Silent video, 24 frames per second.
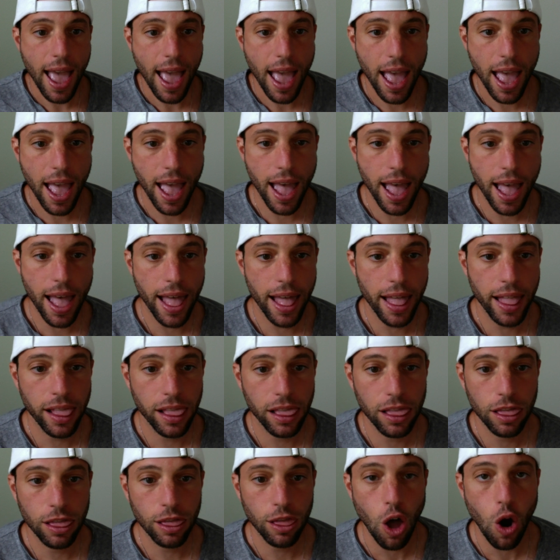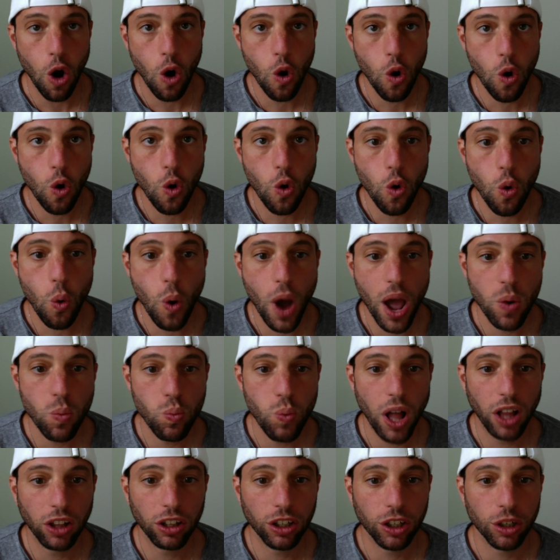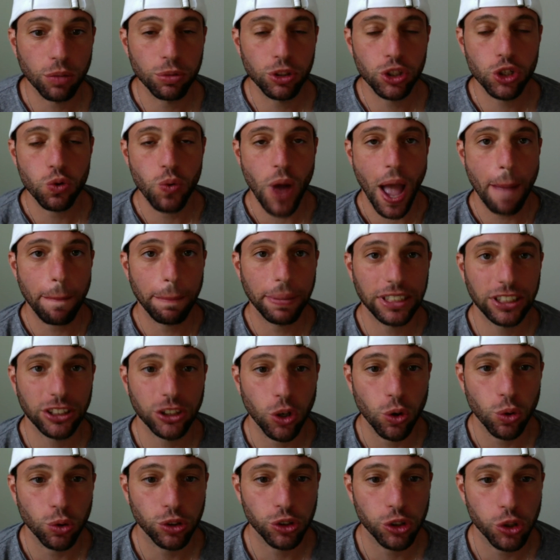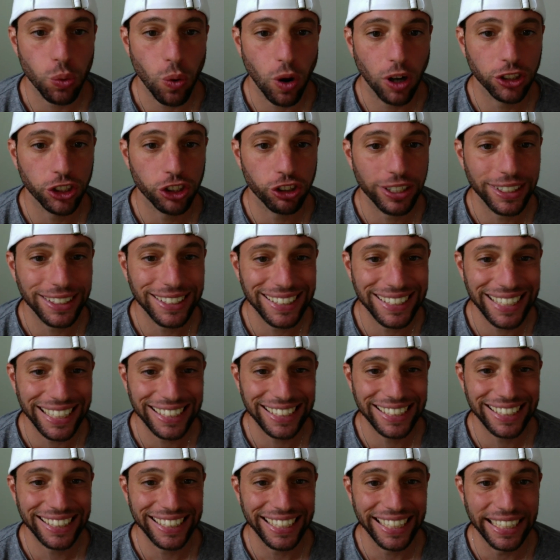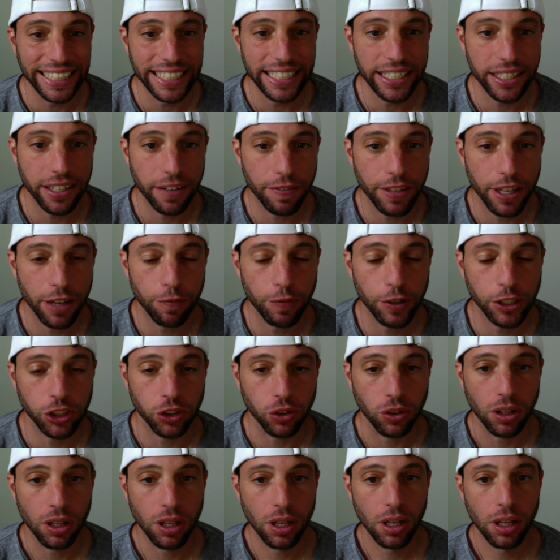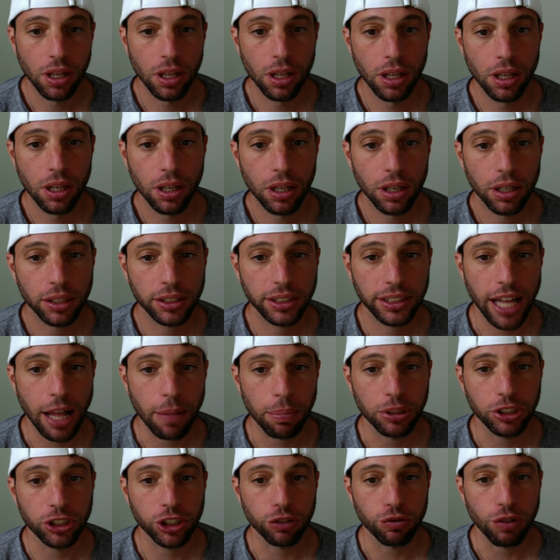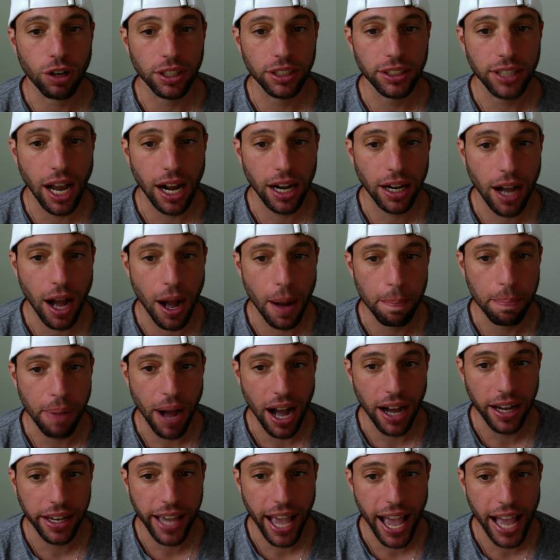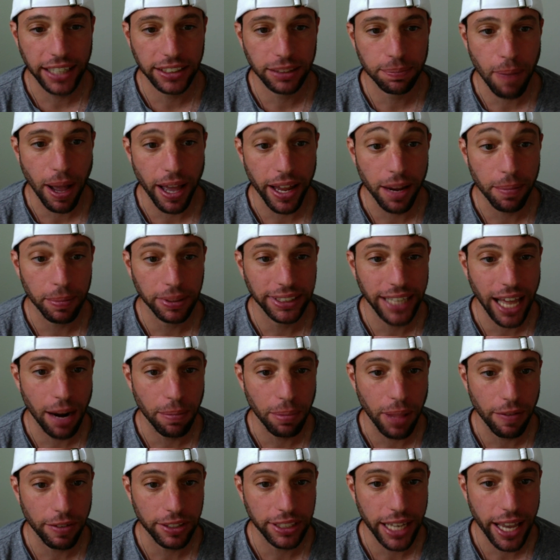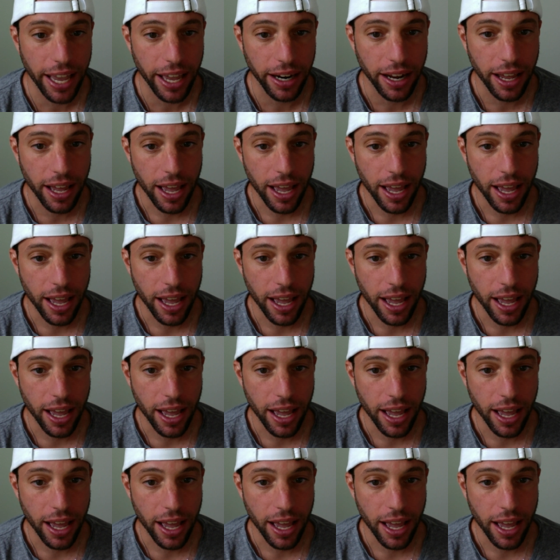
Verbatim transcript: Hello, and welcome to episode 216 of the official EstablishTheRun.com podcast. My name is Adam Levitan,